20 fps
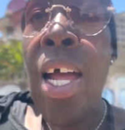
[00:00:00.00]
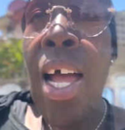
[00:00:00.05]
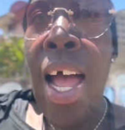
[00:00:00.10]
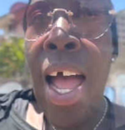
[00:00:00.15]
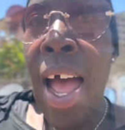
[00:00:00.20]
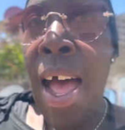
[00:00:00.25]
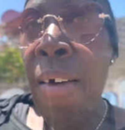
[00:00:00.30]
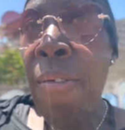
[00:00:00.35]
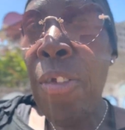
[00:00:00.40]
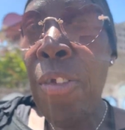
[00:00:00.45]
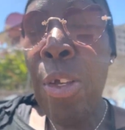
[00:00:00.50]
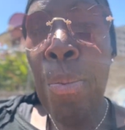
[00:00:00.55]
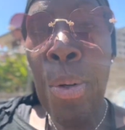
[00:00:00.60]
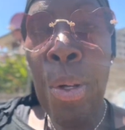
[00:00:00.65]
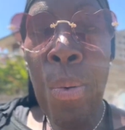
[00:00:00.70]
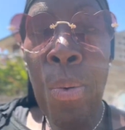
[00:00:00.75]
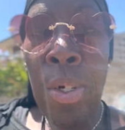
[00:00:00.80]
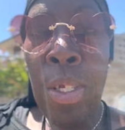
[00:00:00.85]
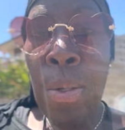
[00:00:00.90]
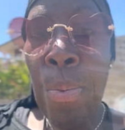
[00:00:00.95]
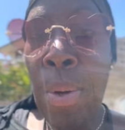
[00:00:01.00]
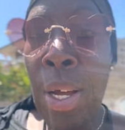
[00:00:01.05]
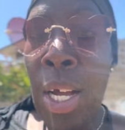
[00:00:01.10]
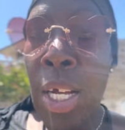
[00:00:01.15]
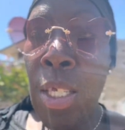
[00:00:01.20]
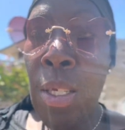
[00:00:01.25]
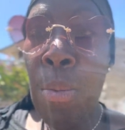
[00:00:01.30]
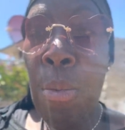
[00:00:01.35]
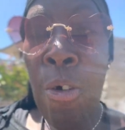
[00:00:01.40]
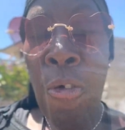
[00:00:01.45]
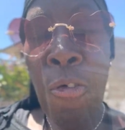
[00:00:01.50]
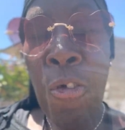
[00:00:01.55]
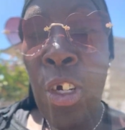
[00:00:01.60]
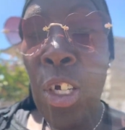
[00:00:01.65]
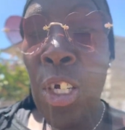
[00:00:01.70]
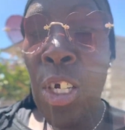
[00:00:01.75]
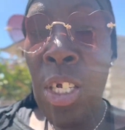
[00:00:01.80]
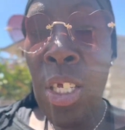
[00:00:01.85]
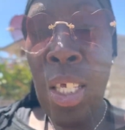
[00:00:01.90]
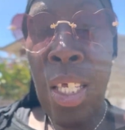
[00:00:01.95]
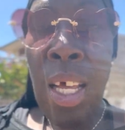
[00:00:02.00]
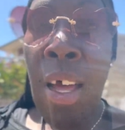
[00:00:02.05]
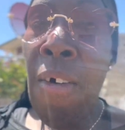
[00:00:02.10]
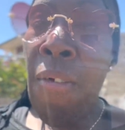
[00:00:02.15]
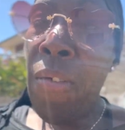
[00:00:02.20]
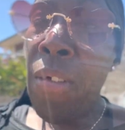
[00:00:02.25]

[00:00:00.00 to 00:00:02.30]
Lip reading: have to be responsible for yourself